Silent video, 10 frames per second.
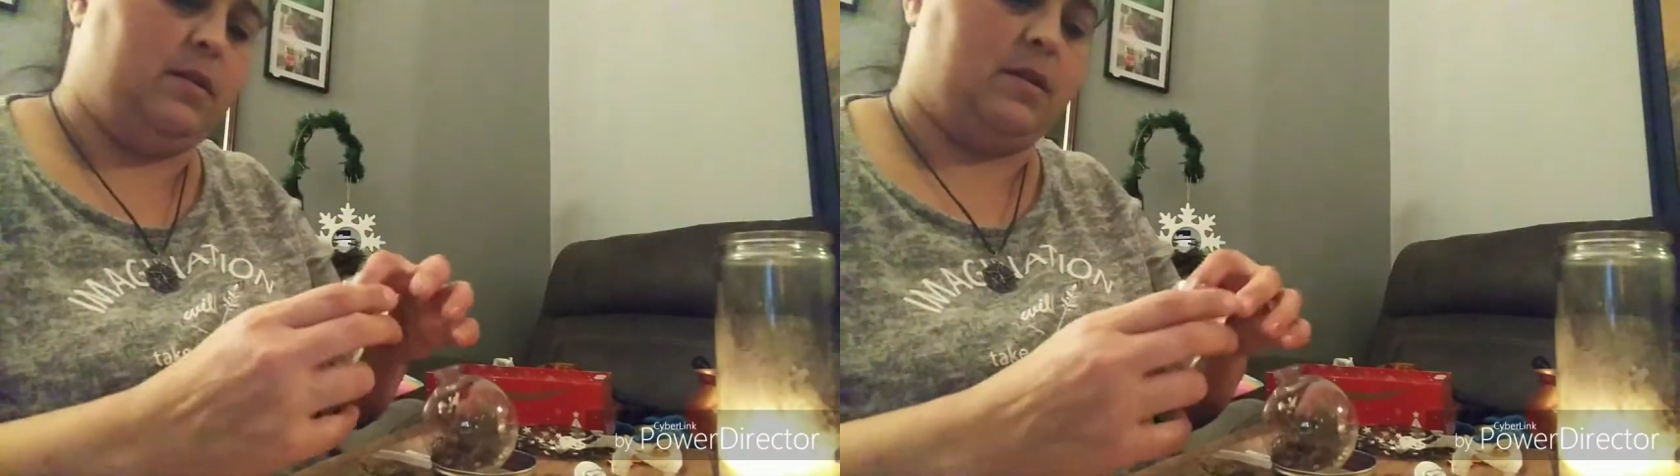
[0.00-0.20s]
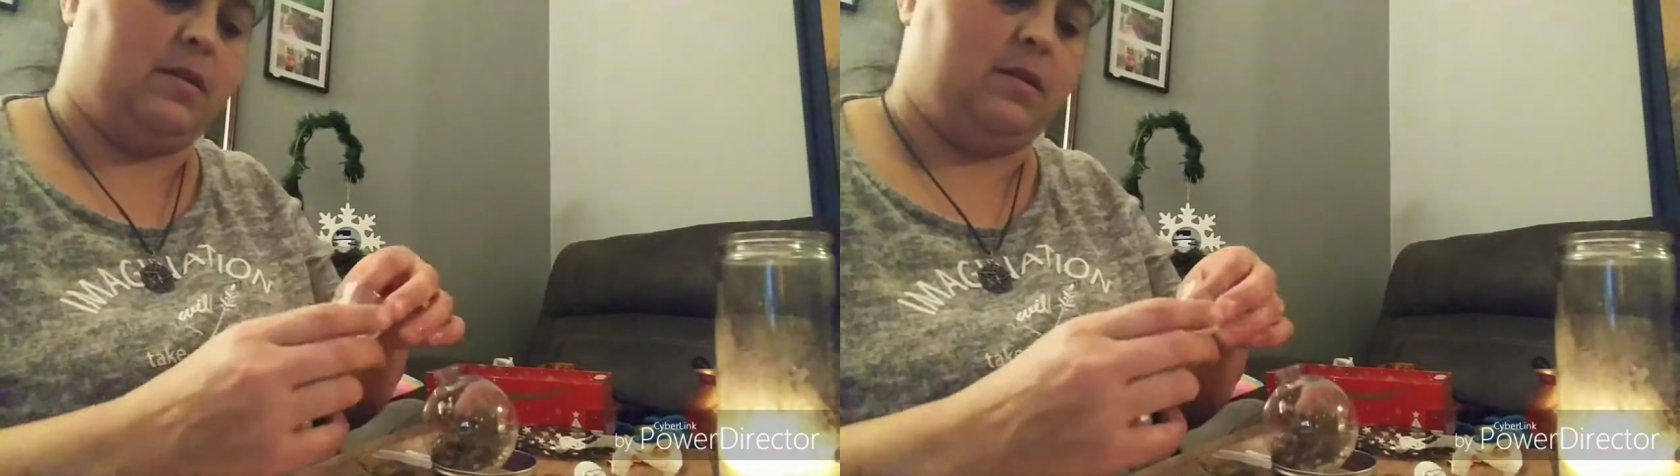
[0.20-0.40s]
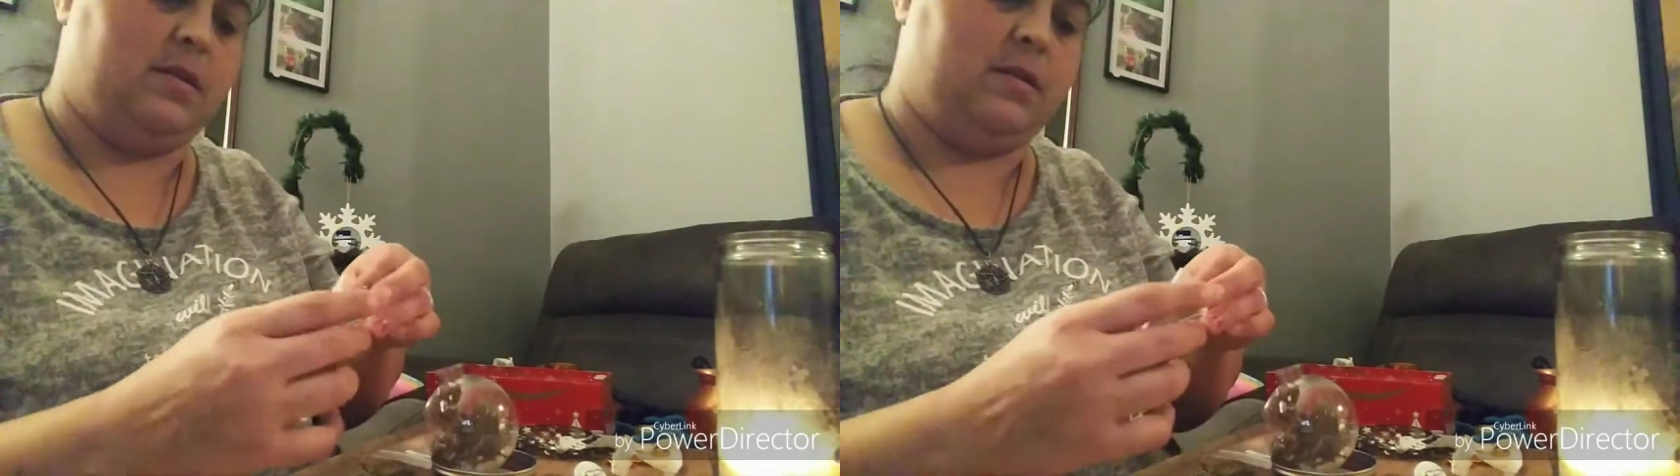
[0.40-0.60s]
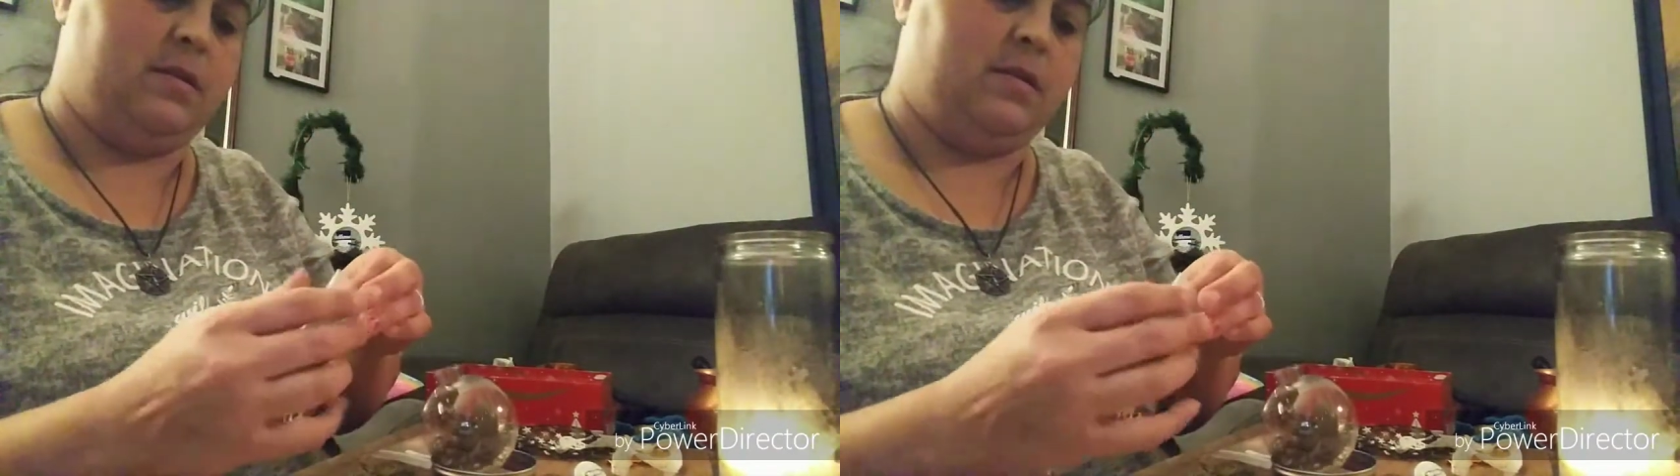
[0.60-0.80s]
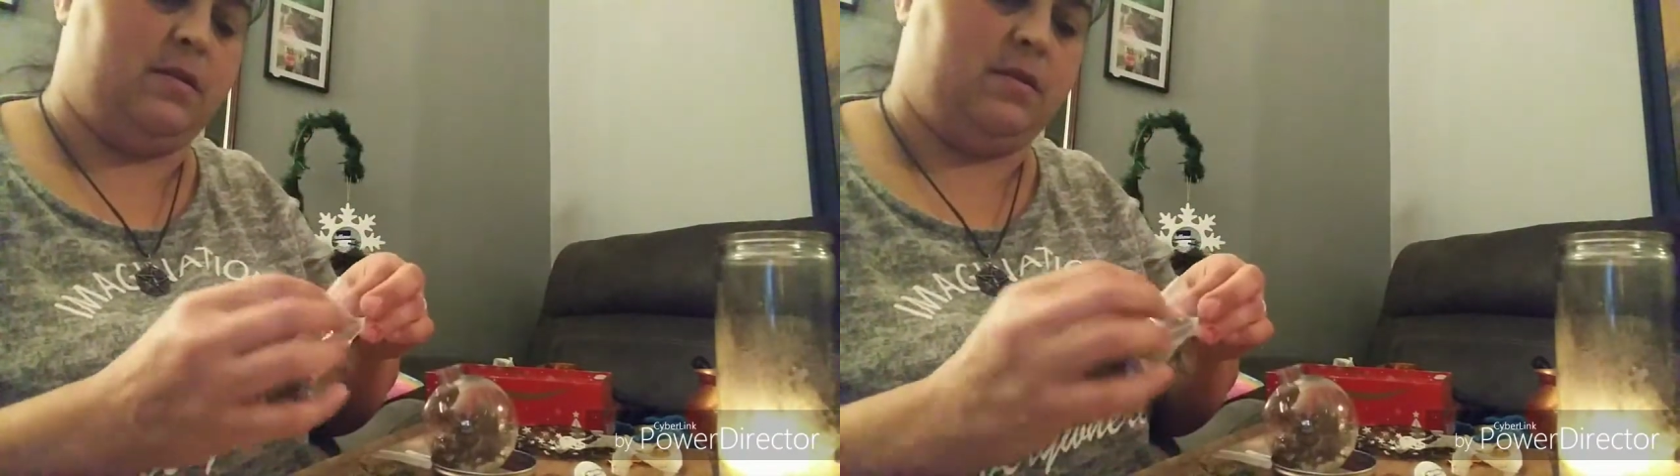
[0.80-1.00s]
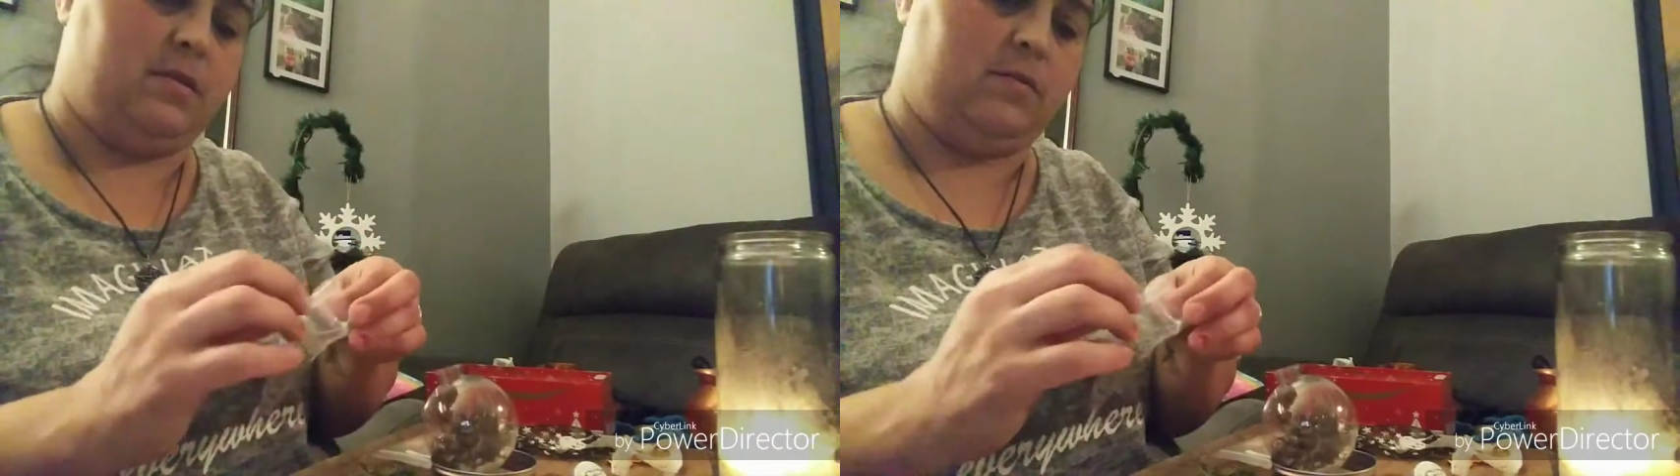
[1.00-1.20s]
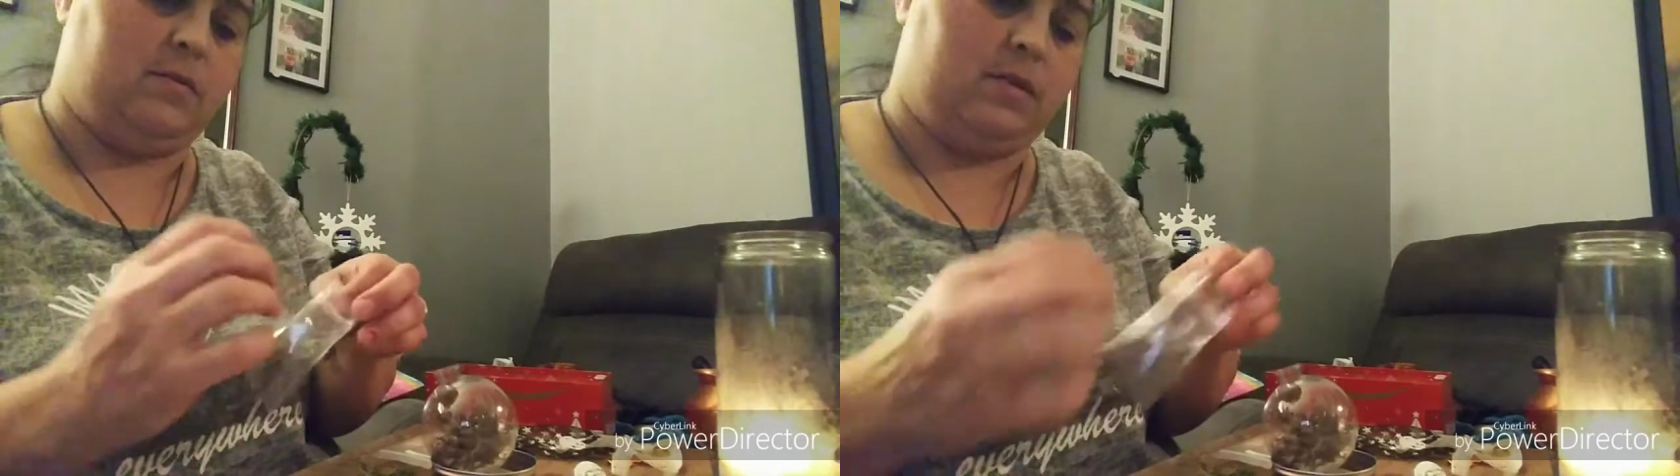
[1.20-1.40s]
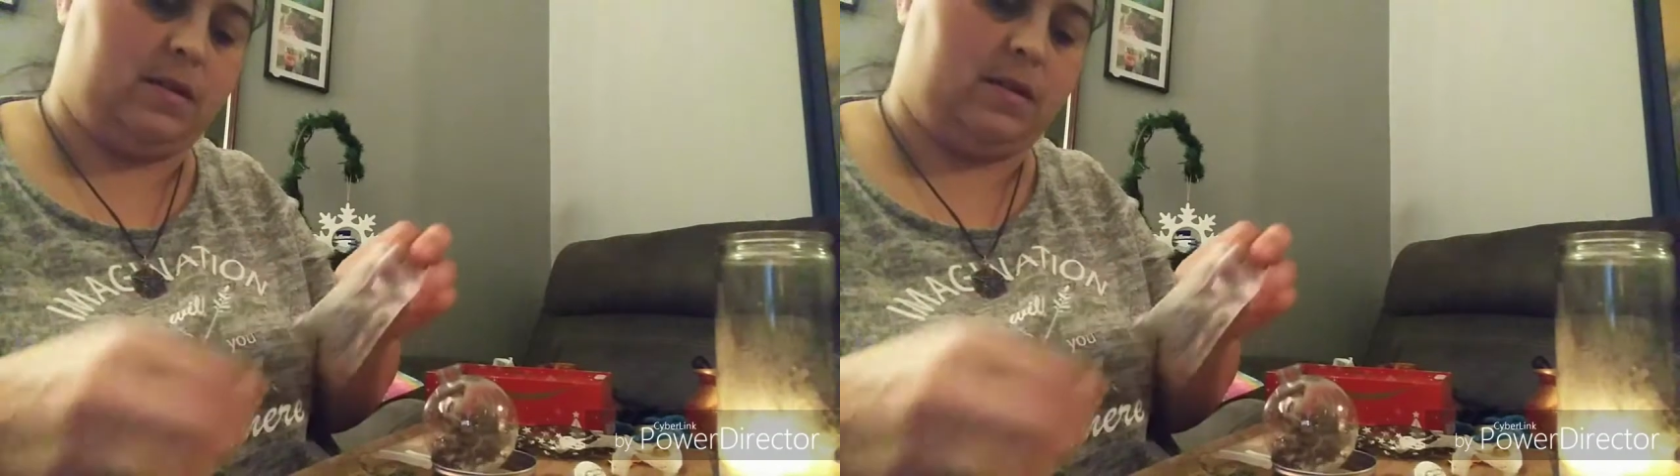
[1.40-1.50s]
not gonna, hold on,